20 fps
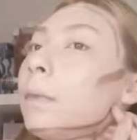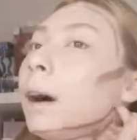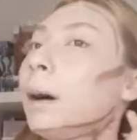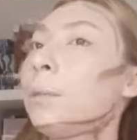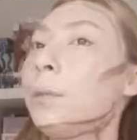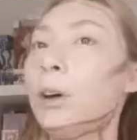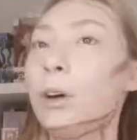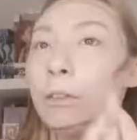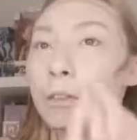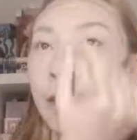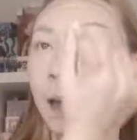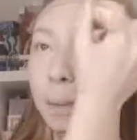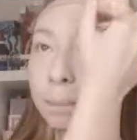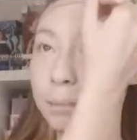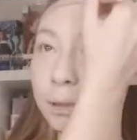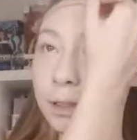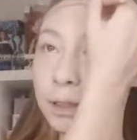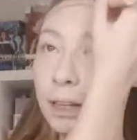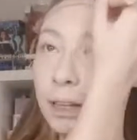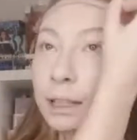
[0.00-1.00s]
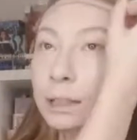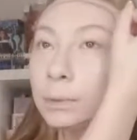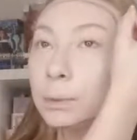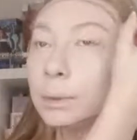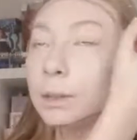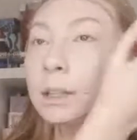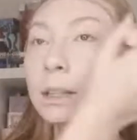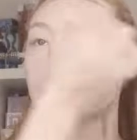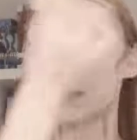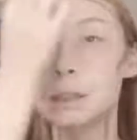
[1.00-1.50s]
I'm not that precise
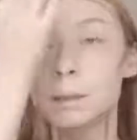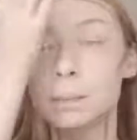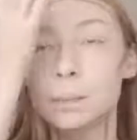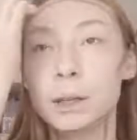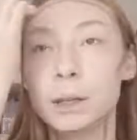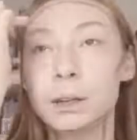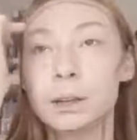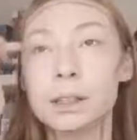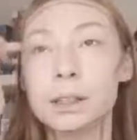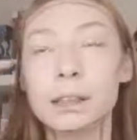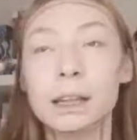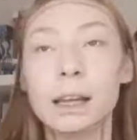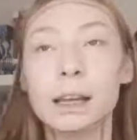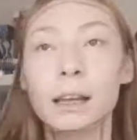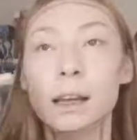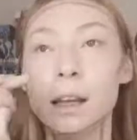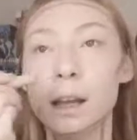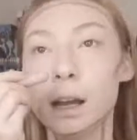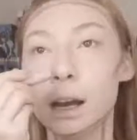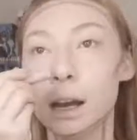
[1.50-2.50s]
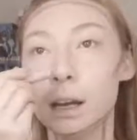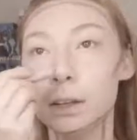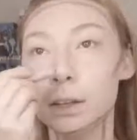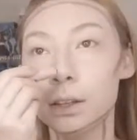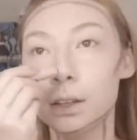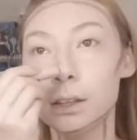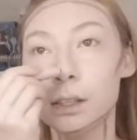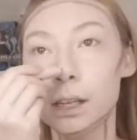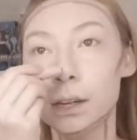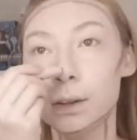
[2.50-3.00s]
with this, to be honest. Like, I know
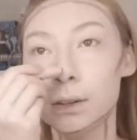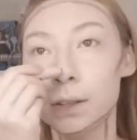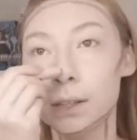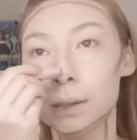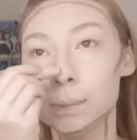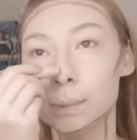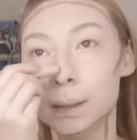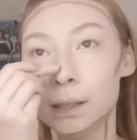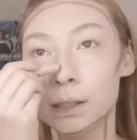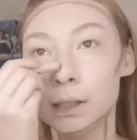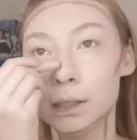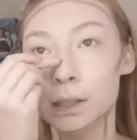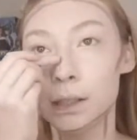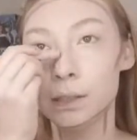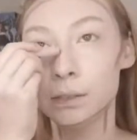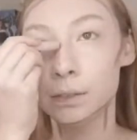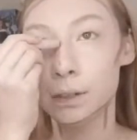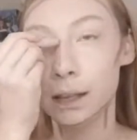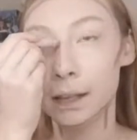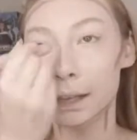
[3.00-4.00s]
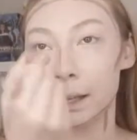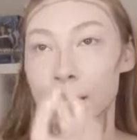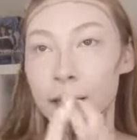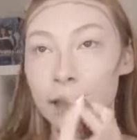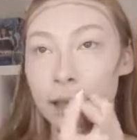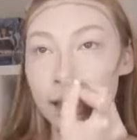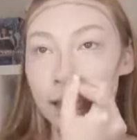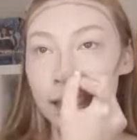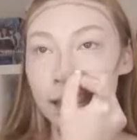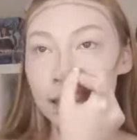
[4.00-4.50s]
you see all those pictures of like
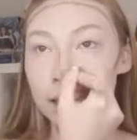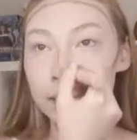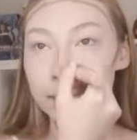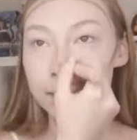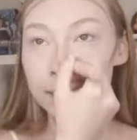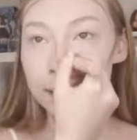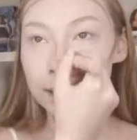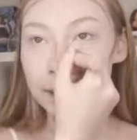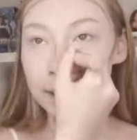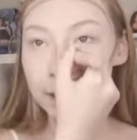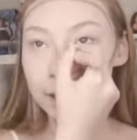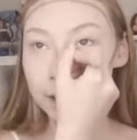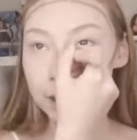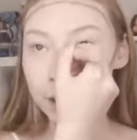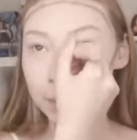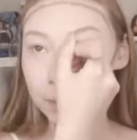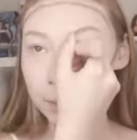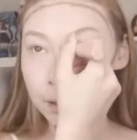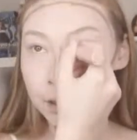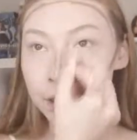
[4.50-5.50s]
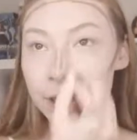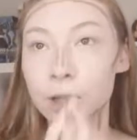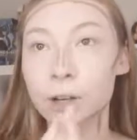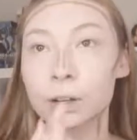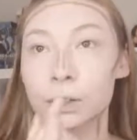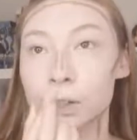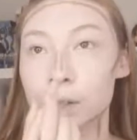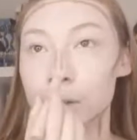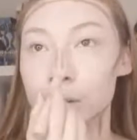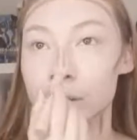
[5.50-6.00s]
Kim Kardashian when she
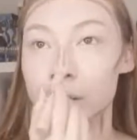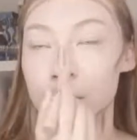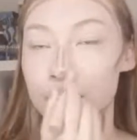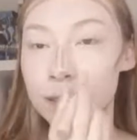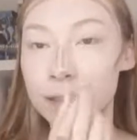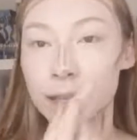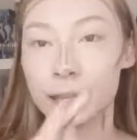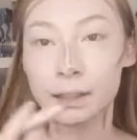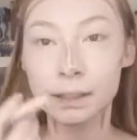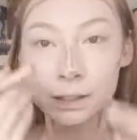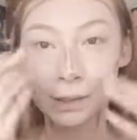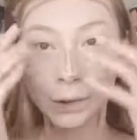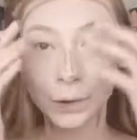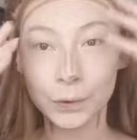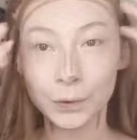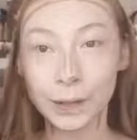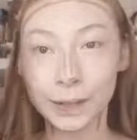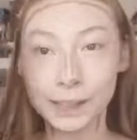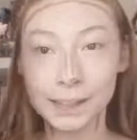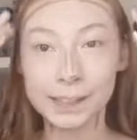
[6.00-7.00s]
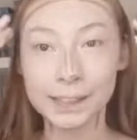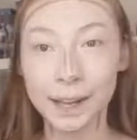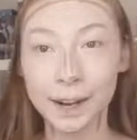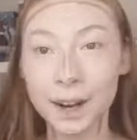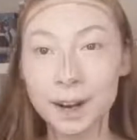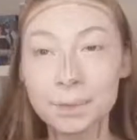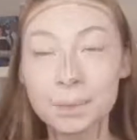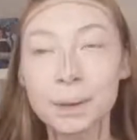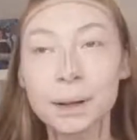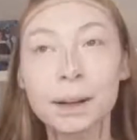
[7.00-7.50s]
contours and it's like this whole like
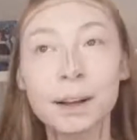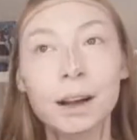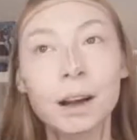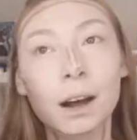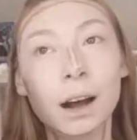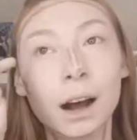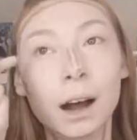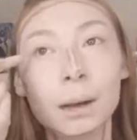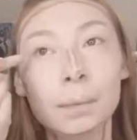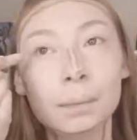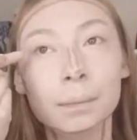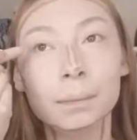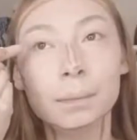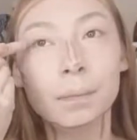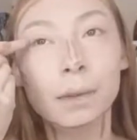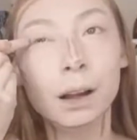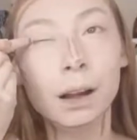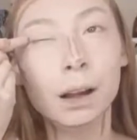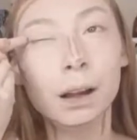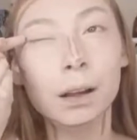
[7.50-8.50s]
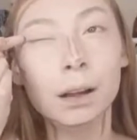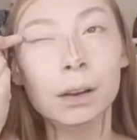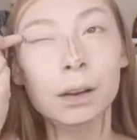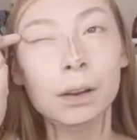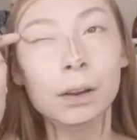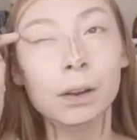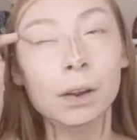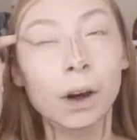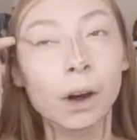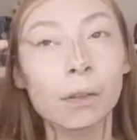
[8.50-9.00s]
setup. I'm
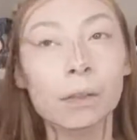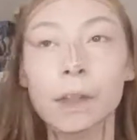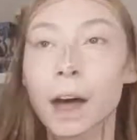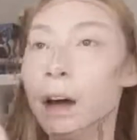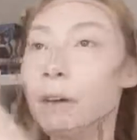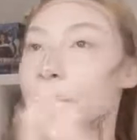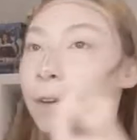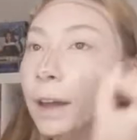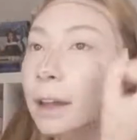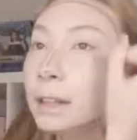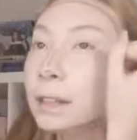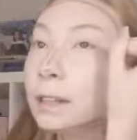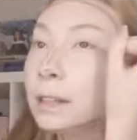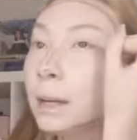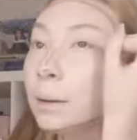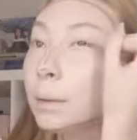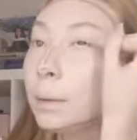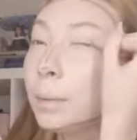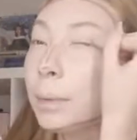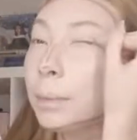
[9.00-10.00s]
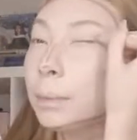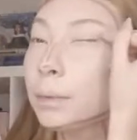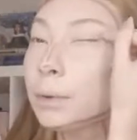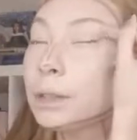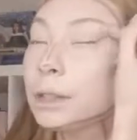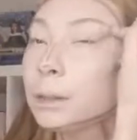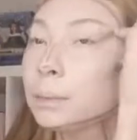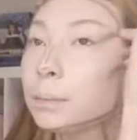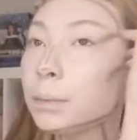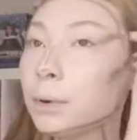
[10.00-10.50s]
not that fancy. I'm a bit more
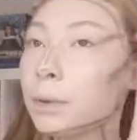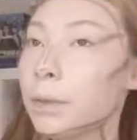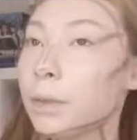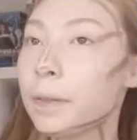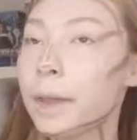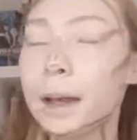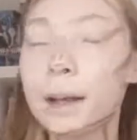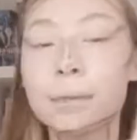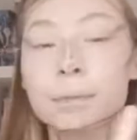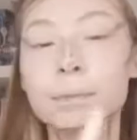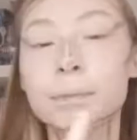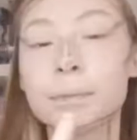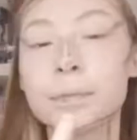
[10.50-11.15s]
simple than that.